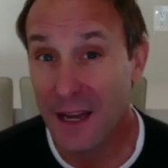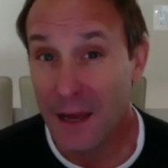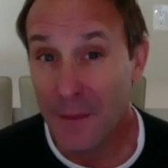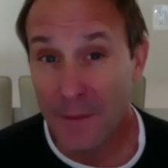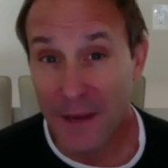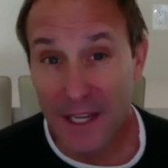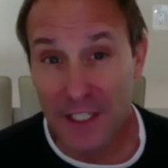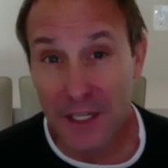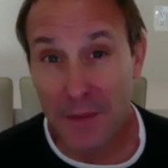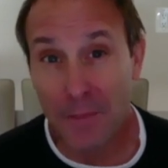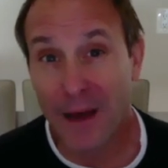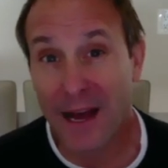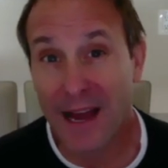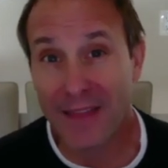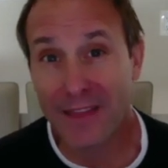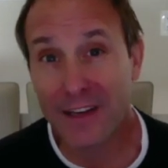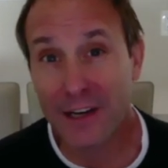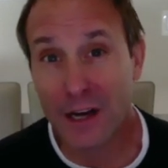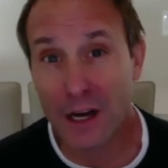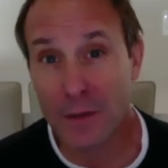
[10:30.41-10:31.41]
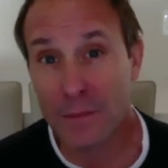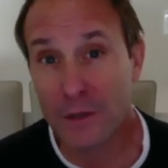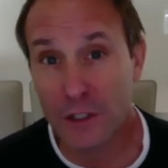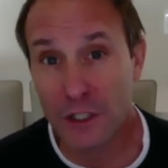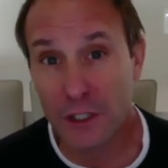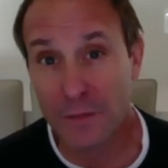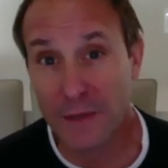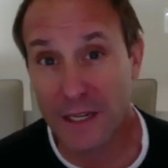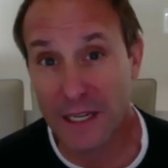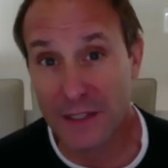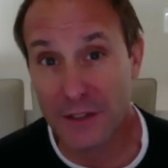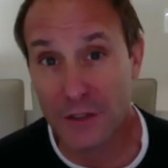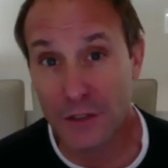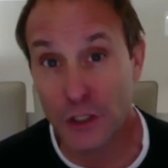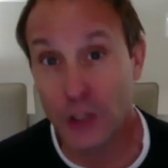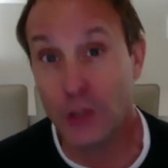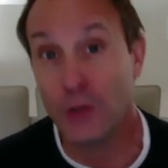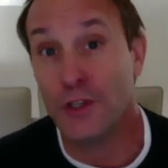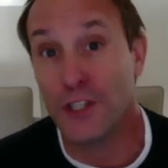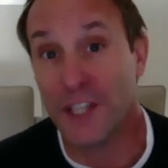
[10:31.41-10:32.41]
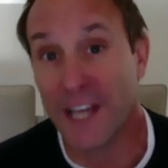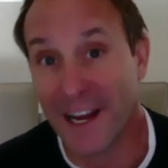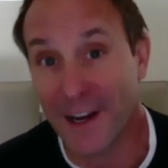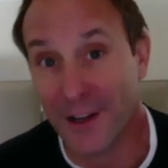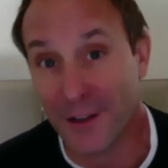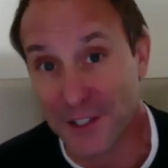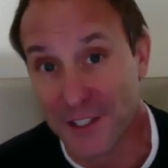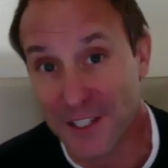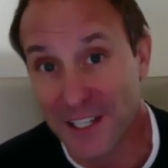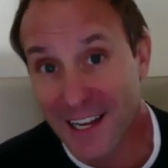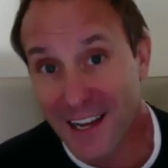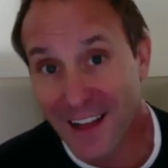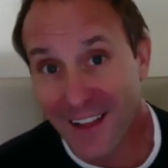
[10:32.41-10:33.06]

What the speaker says: because a pilot almost means two sales.